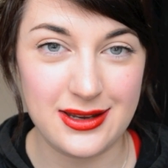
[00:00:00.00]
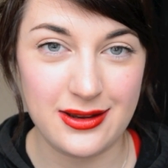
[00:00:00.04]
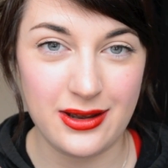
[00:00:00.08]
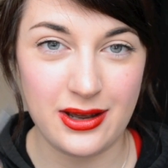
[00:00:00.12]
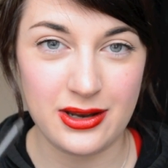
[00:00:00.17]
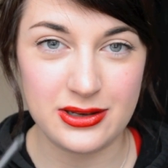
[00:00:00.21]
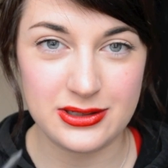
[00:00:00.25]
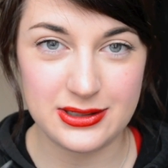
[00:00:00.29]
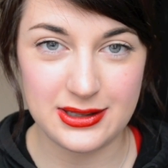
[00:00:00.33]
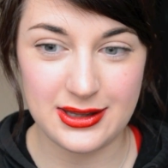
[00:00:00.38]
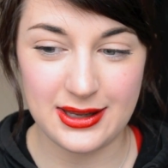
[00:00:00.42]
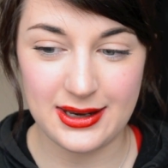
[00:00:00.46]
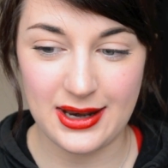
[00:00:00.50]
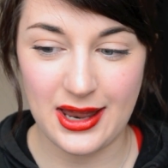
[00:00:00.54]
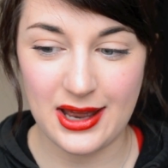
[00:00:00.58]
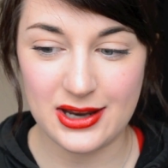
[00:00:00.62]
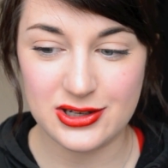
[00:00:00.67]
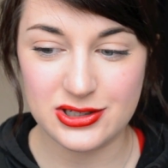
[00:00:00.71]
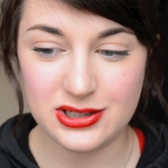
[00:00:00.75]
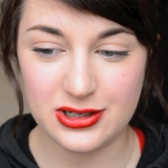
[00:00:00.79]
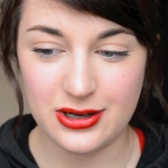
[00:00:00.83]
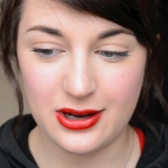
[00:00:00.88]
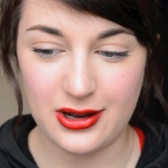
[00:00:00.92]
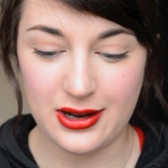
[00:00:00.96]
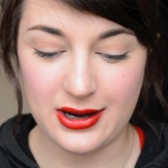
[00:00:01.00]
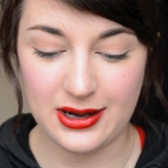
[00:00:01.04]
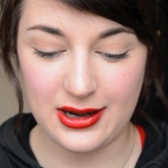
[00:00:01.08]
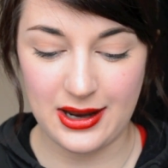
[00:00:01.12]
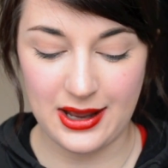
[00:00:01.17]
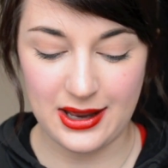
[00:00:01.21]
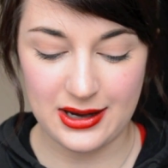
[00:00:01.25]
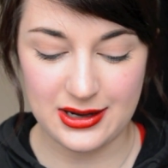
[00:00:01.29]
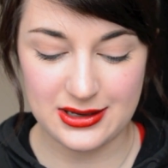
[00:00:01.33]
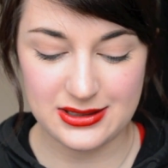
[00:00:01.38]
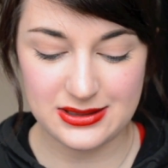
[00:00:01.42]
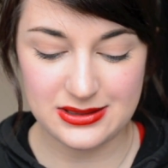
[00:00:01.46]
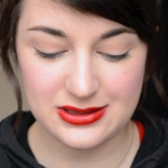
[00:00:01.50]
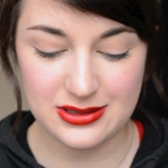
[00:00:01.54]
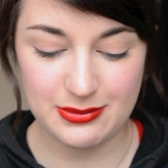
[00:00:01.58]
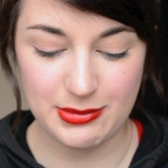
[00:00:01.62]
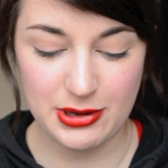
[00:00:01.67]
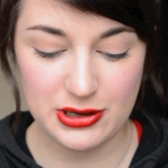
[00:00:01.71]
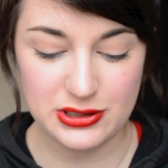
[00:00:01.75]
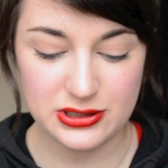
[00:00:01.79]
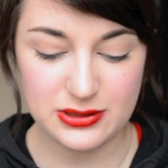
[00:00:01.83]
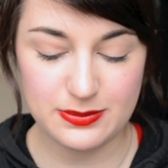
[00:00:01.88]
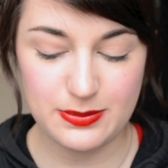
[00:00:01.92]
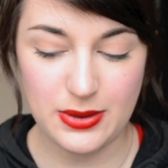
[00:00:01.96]
it under the lash line, and it's the
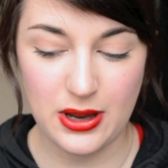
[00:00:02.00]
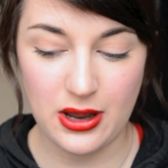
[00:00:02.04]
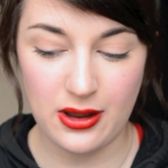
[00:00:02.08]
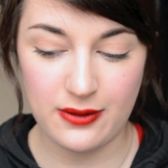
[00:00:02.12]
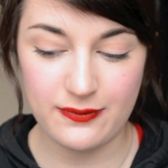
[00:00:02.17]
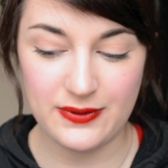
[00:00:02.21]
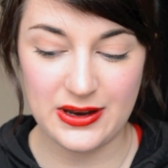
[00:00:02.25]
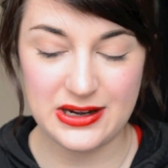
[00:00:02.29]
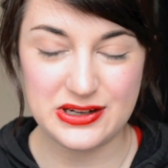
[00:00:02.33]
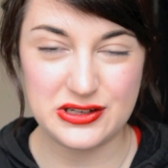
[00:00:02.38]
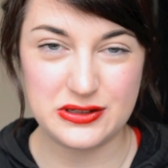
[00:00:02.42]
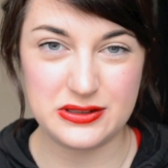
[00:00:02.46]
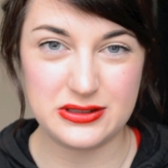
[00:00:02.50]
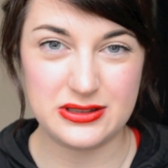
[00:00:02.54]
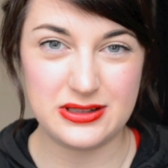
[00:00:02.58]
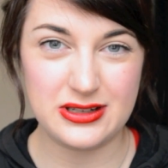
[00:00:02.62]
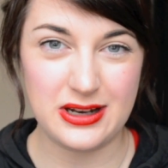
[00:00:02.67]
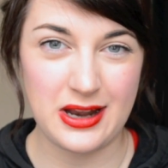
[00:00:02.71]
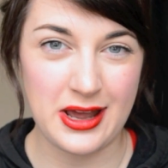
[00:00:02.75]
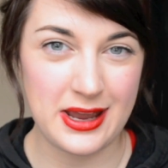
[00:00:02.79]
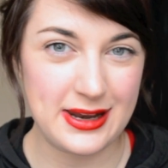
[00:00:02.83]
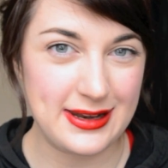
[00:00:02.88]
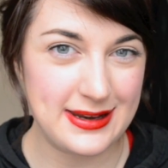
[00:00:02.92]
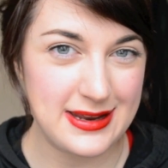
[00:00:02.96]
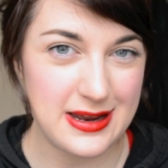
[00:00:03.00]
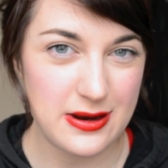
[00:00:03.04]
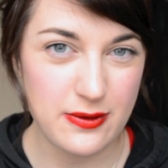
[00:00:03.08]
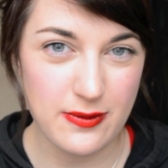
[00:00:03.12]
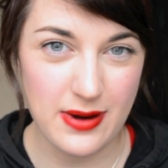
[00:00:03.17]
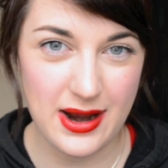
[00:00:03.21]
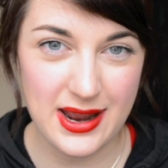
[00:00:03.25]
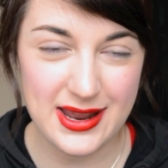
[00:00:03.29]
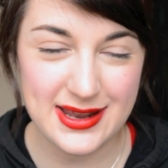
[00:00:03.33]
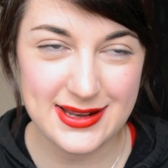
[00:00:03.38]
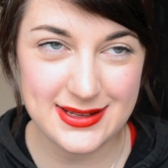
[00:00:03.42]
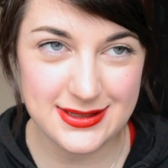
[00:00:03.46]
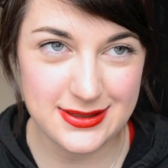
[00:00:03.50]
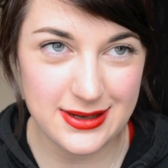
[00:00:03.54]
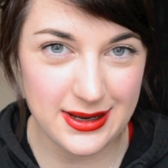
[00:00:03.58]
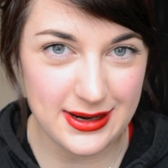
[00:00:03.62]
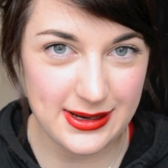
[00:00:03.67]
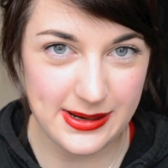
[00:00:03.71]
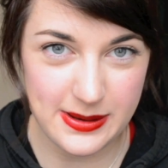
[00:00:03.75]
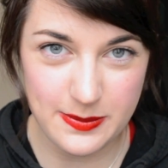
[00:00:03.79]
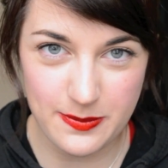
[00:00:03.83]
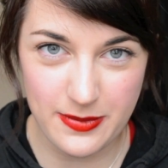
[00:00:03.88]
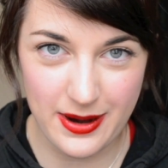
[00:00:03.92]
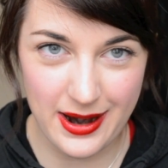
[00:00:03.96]
most perfect slightly grey,
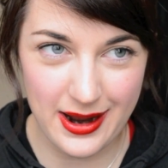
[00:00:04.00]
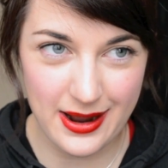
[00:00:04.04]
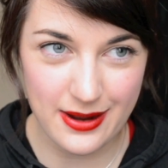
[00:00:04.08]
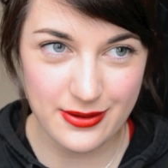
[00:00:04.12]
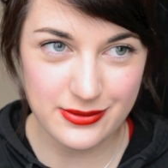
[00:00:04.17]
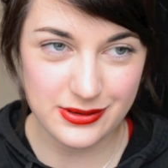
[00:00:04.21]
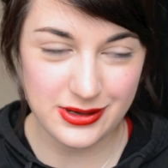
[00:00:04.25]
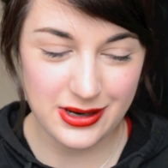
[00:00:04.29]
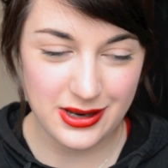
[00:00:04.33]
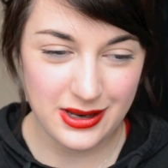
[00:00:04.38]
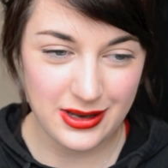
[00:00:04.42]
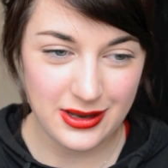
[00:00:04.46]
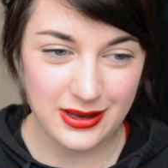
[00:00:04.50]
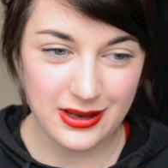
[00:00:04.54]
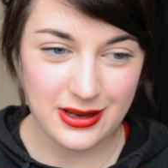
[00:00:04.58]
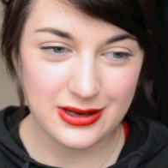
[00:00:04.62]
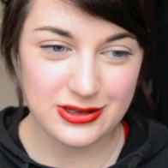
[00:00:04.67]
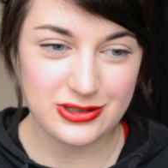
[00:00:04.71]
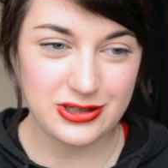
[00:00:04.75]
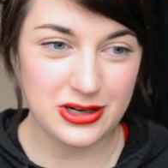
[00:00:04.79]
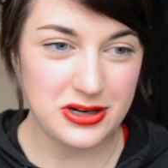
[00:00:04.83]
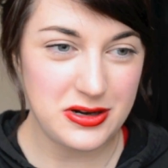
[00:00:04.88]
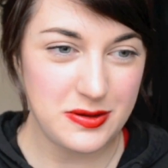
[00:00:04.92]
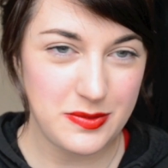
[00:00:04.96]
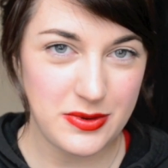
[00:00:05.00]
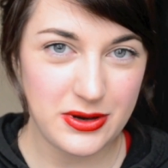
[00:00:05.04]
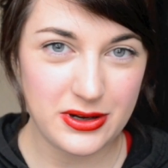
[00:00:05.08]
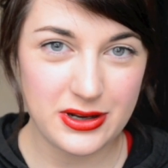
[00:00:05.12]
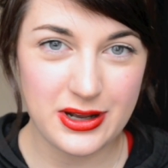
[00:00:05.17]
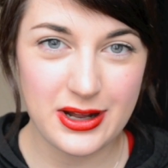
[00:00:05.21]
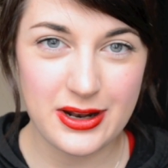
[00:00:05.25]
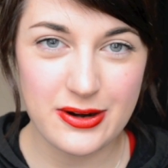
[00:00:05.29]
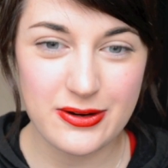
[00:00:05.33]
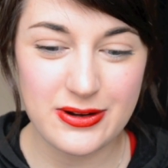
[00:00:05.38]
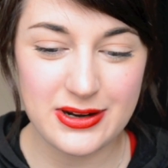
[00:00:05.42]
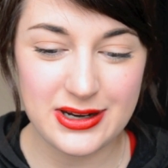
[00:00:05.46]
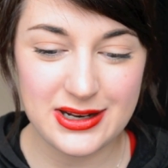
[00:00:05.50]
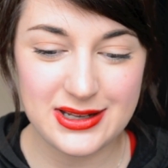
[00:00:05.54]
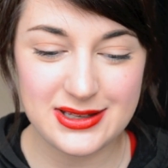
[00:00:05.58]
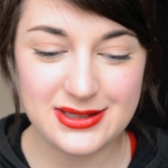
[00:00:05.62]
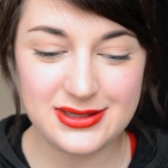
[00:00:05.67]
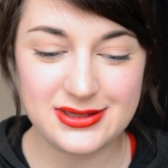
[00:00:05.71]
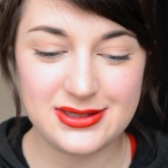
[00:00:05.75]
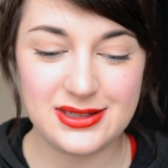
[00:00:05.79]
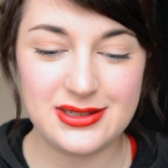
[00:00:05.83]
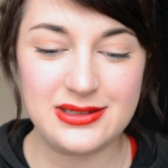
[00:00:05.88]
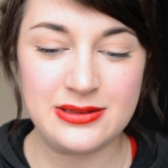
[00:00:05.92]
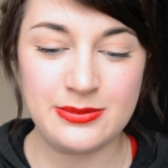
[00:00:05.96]
slightly brown, don't know what colour it
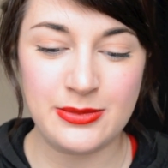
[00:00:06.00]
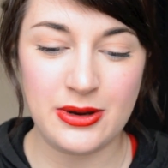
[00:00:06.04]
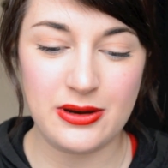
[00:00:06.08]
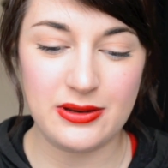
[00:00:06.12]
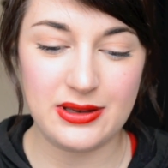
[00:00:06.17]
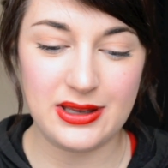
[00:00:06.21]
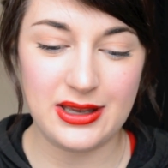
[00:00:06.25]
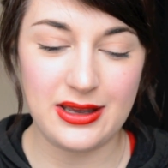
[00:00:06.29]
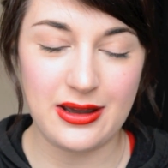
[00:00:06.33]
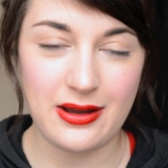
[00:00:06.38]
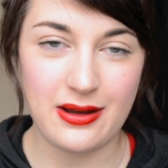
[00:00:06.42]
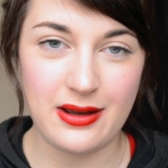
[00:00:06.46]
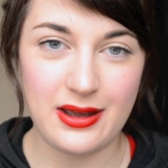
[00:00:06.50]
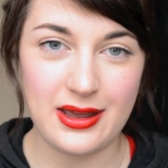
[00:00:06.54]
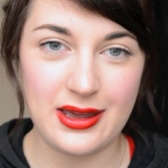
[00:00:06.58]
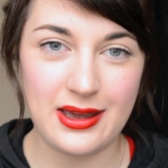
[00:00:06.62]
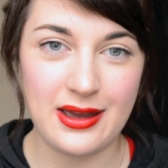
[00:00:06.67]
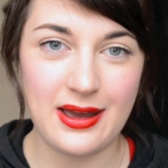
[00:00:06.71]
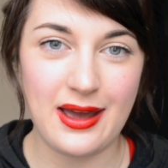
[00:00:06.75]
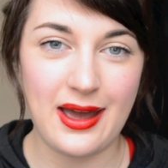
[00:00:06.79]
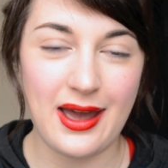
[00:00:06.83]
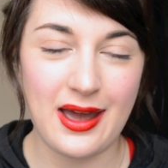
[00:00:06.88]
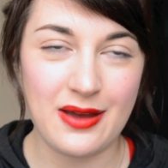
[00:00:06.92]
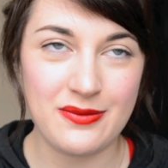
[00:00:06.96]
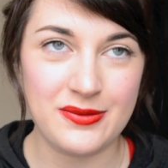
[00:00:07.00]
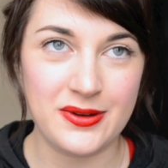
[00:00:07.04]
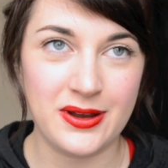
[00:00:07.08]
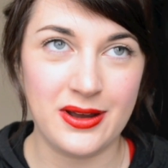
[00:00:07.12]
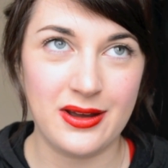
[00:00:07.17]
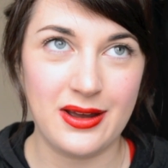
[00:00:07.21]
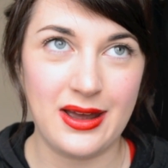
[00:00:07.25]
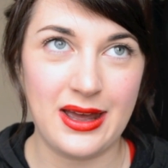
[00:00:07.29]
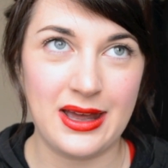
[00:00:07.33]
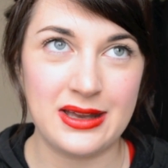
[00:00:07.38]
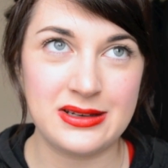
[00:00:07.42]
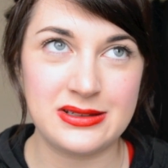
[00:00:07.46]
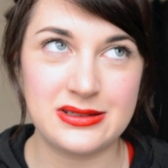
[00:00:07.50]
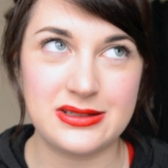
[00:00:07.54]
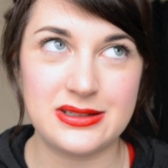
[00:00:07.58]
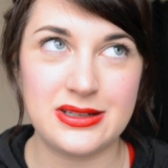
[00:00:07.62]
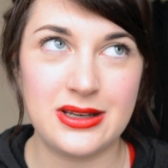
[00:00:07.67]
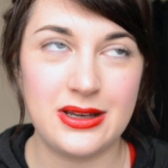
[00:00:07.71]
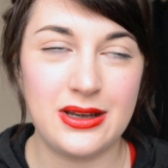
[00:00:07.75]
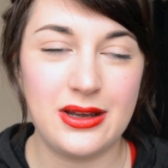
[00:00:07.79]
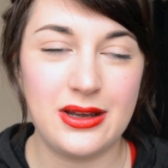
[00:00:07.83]
is, smoky eye ever. And